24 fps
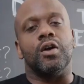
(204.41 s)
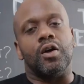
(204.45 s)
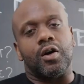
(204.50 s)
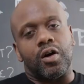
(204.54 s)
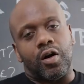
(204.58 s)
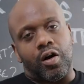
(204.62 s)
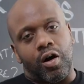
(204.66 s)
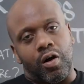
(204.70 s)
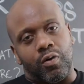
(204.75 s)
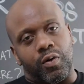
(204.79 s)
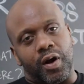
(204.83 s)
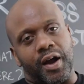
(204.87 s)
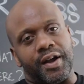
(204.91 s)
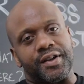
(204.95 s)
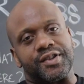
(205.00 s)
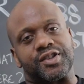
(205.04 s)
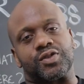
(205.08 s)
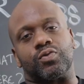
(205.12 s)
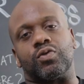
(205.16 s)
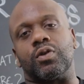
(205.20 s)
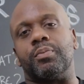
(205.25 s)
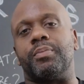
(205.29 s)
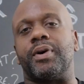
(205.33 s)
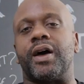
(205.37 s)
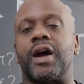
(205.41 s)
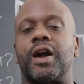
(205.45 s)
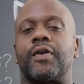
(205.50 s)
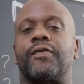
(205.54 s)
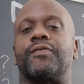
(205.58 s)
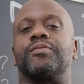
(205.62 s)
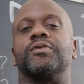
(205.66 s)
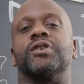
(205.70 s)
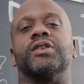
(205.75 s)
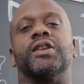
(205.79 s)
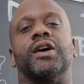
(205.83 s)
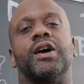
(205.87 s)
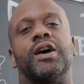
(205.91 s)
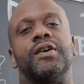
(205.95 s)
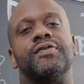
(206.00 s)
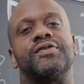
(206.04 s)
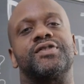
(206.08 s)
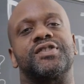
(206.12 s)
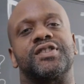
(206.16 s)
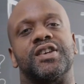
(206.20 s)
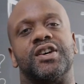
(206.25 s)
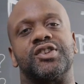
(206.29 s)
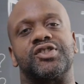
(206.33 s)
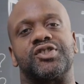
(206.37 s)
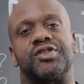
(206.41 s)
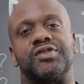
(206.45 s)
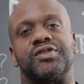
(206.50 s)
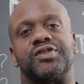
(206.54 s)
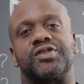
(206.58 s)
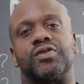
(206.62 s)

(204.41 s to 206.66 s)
All right, so we're back from the live session.